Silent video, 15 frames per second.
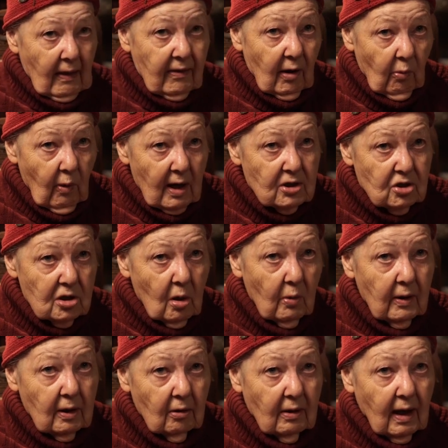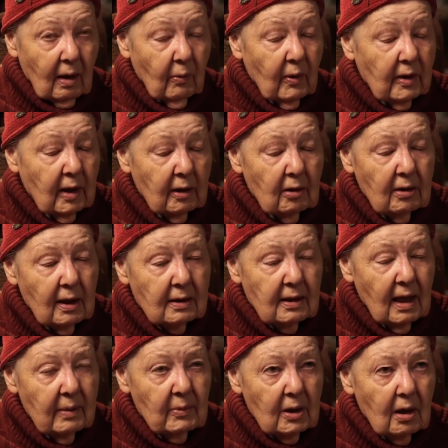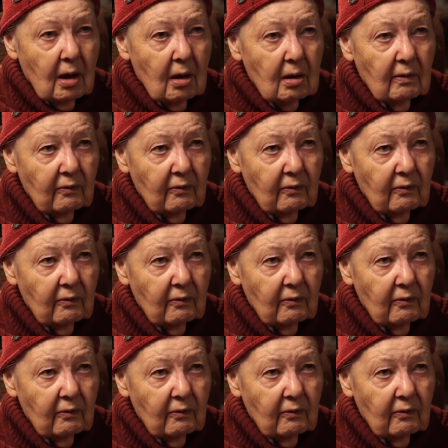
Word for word: There was no internet. When the internet came along,